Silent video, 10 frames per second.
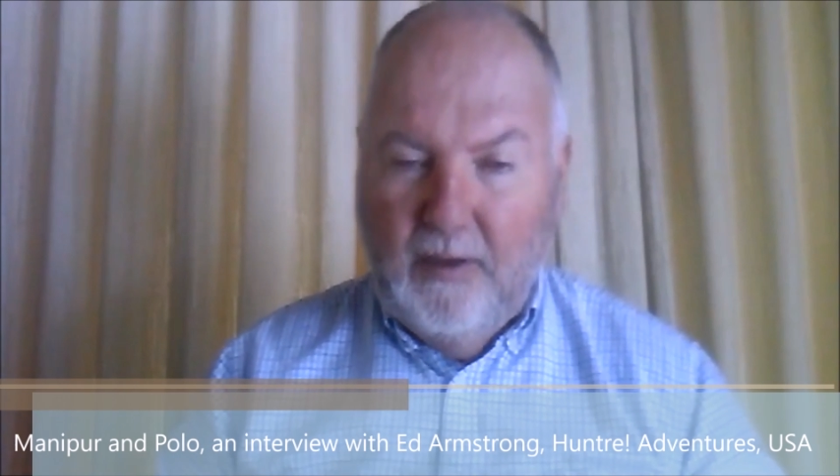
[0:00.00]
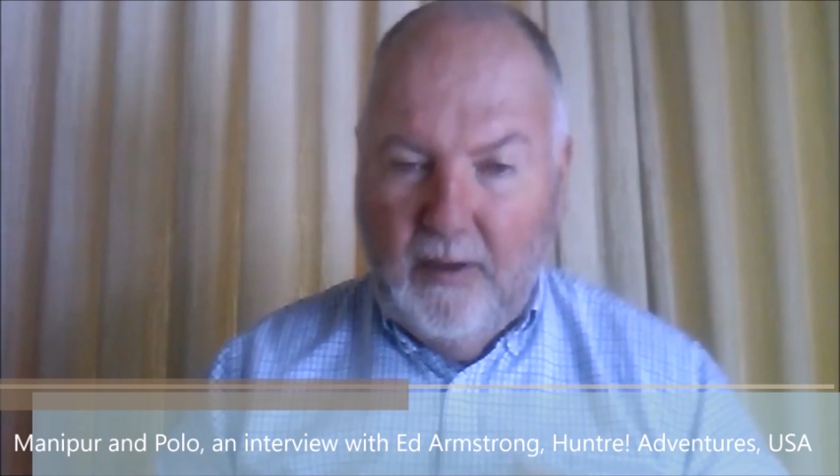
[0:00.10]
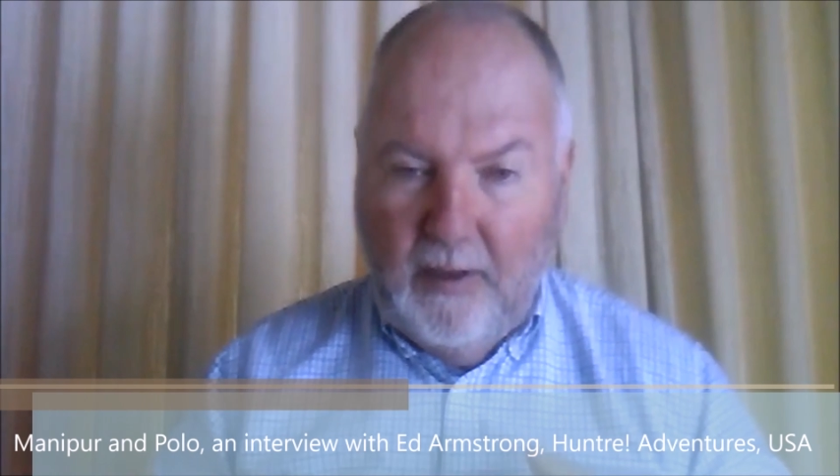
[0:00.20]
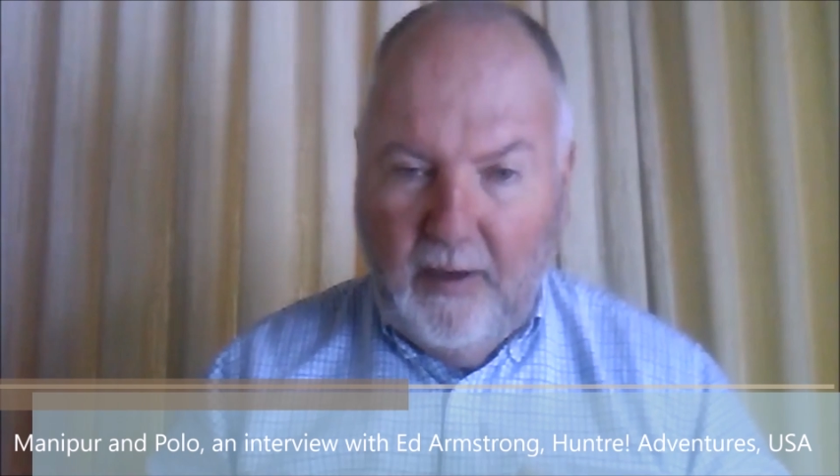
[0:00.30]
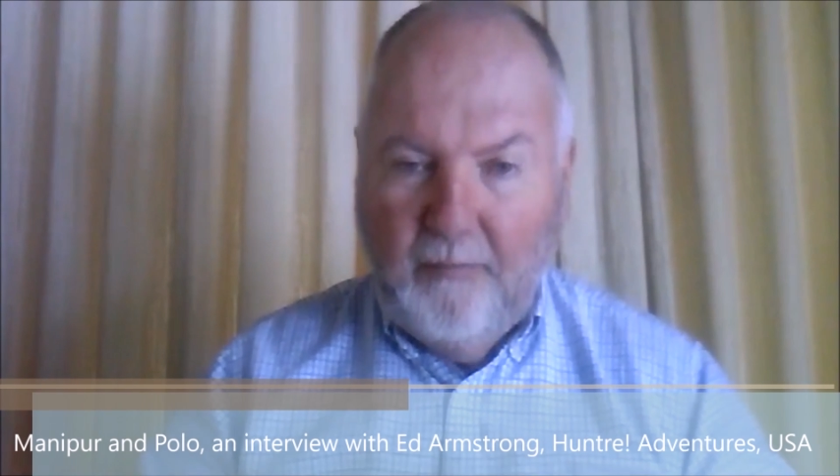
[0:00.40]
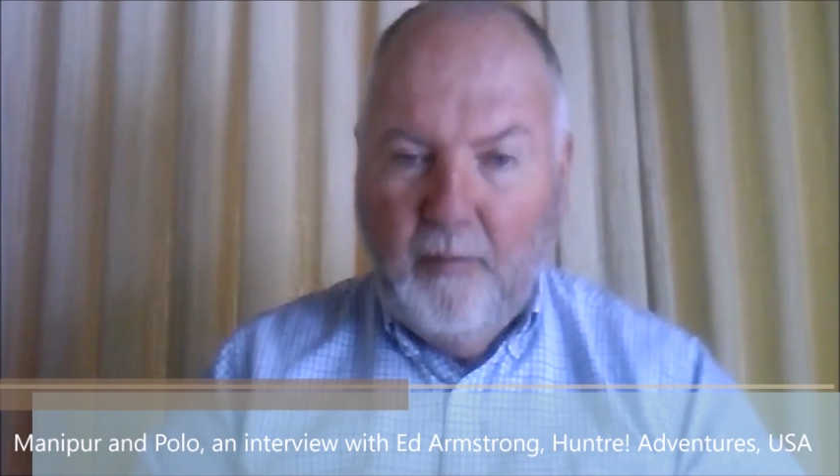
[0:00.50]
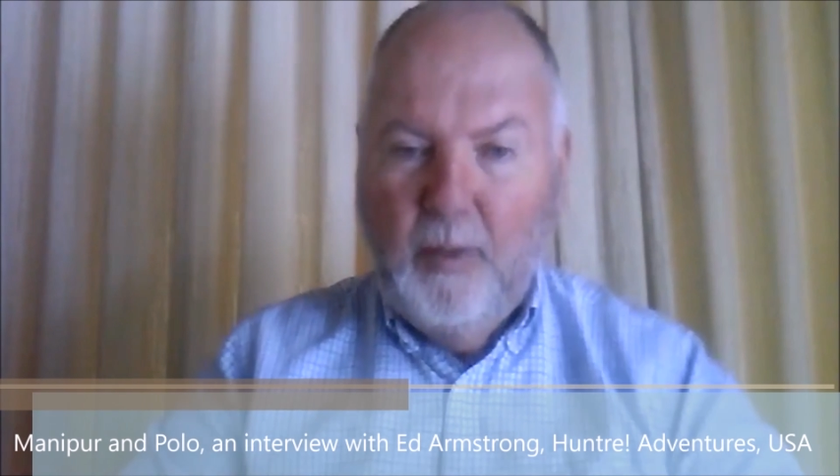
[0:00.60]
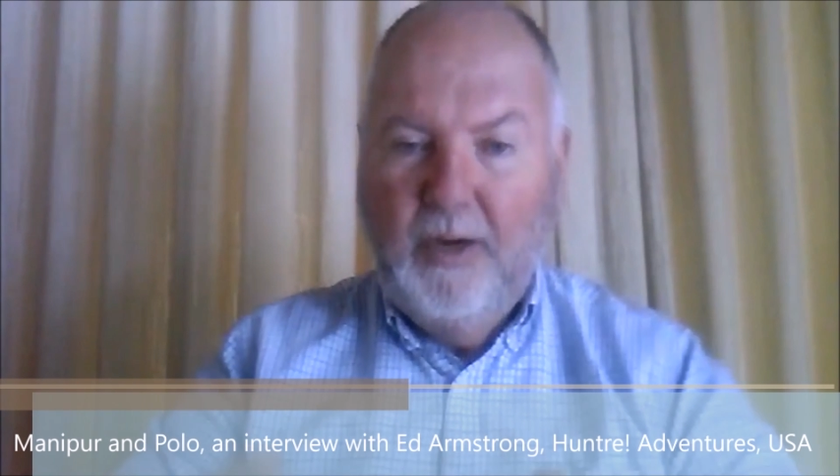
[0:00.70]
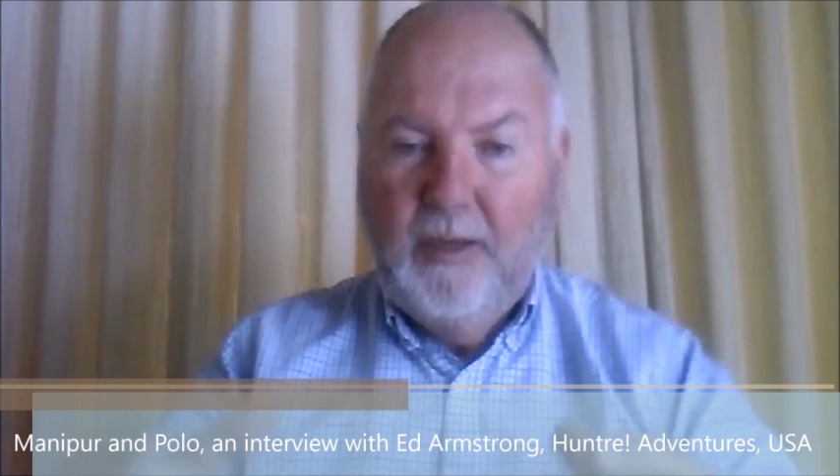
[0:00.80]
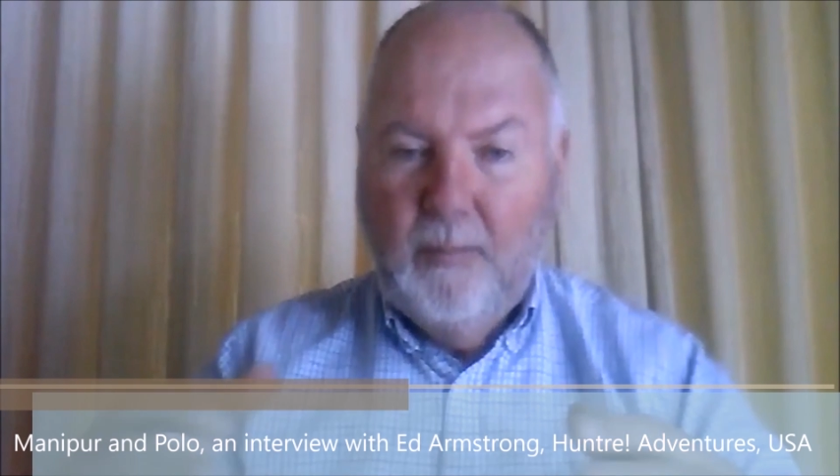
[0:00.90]
and then
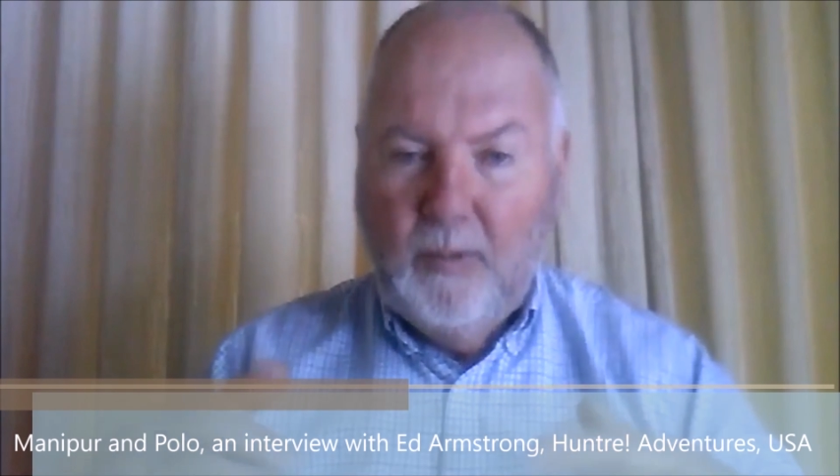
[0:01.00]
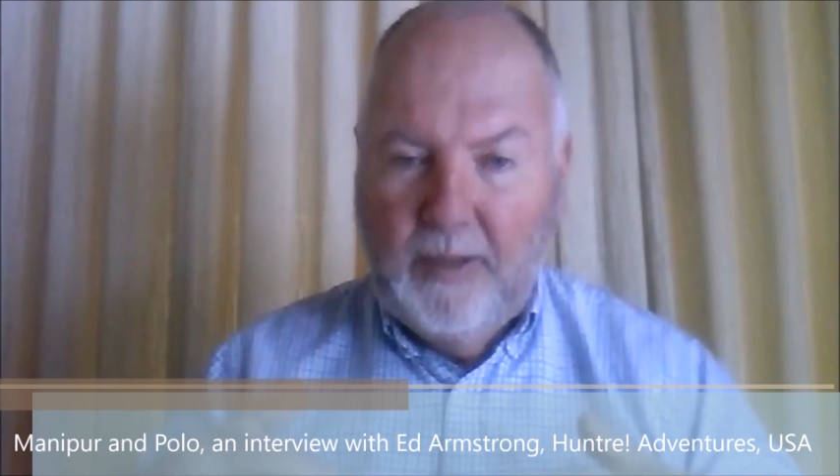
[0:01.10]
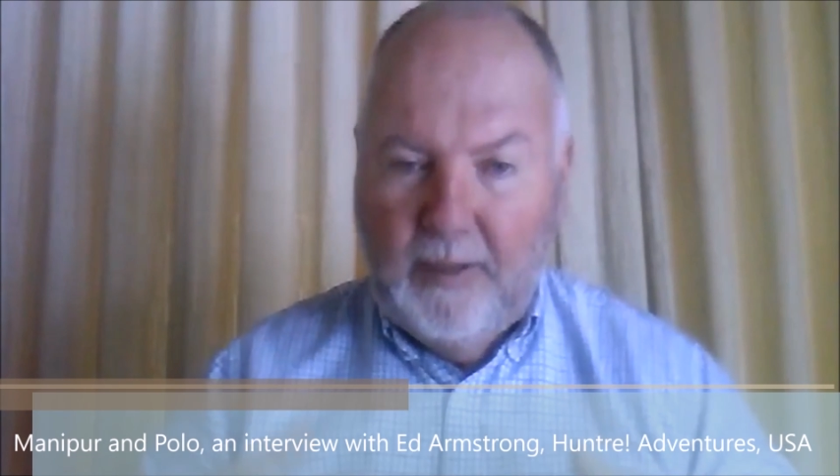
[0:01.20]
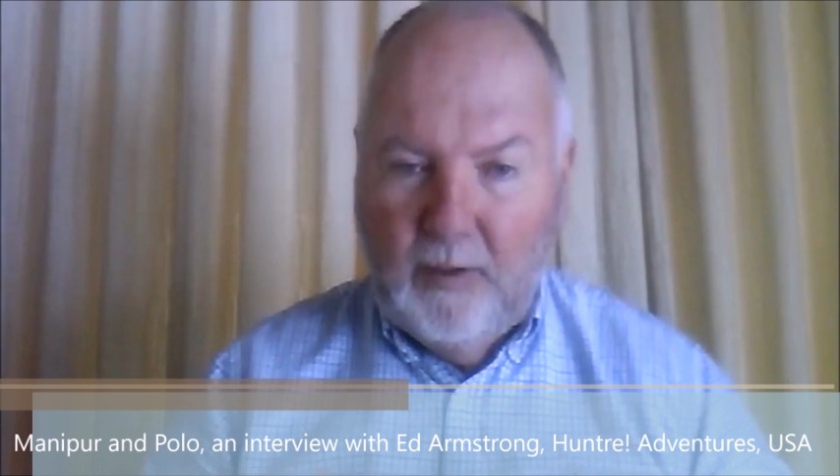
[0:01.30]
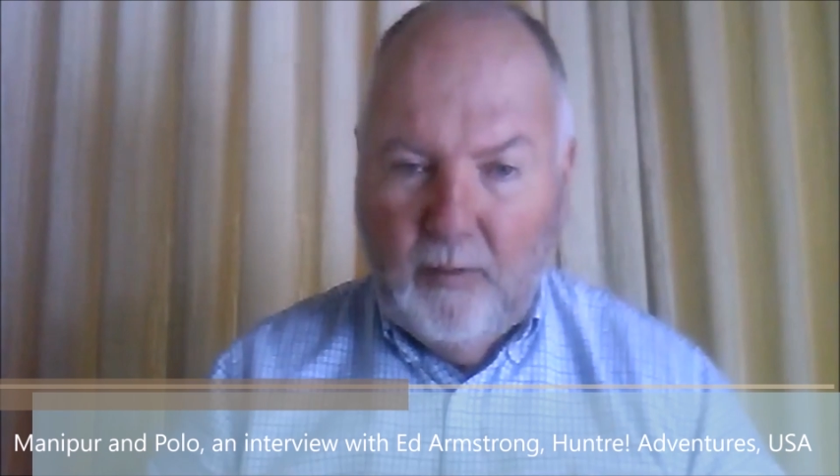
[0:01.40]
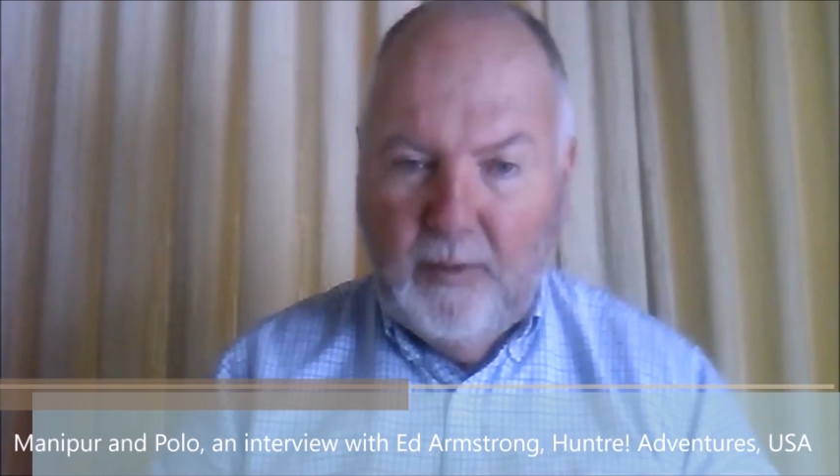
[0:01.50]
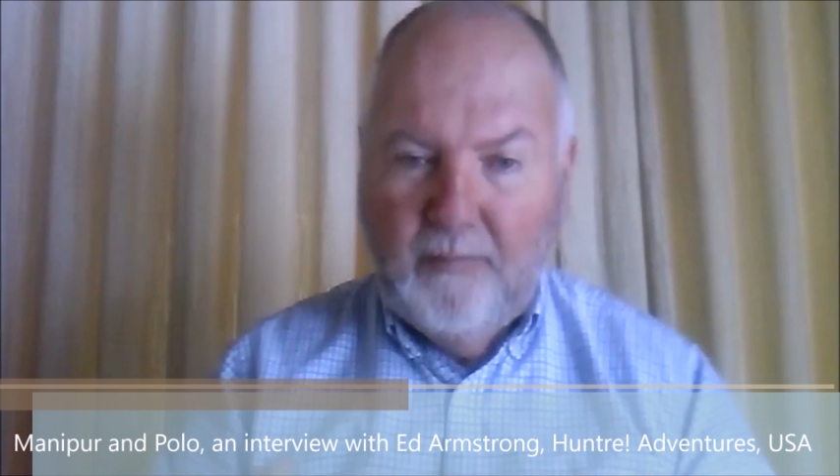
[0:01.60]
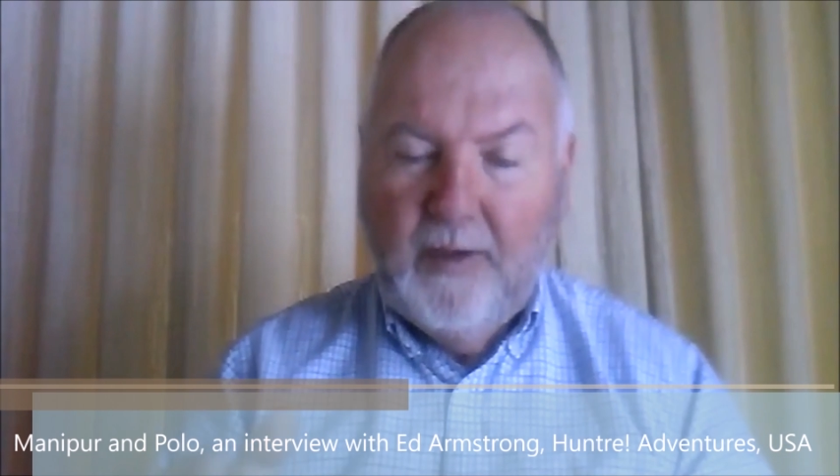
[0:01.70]
everybody can play a little bit